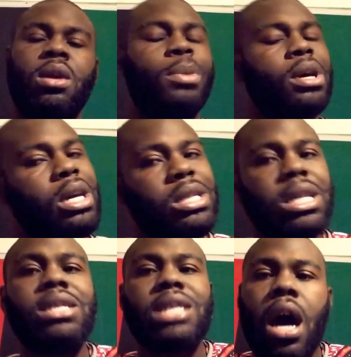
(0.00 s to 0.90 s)
But
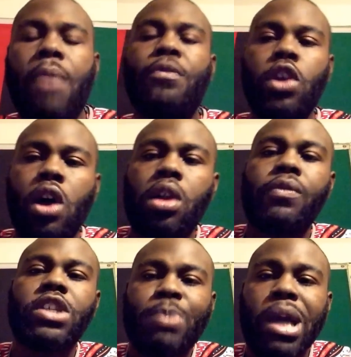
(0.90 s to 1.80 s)
it's time for y'all to
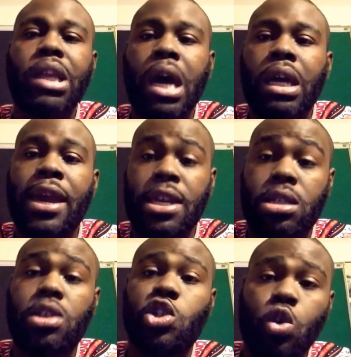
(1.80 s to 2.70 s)
respect our
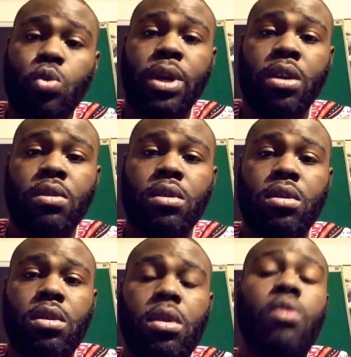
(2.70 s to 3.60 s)
gangster too, man.
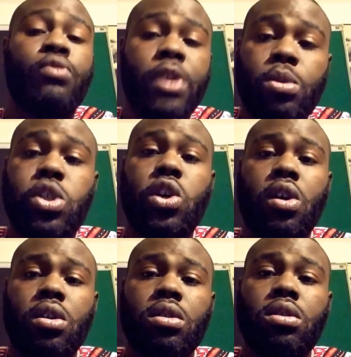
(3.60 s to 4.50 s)
Real
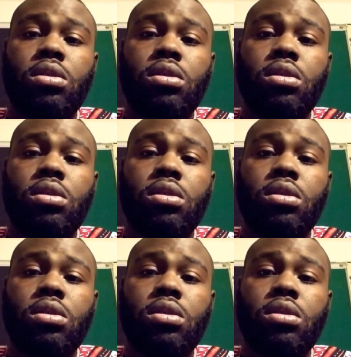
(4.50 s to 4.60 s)
talk.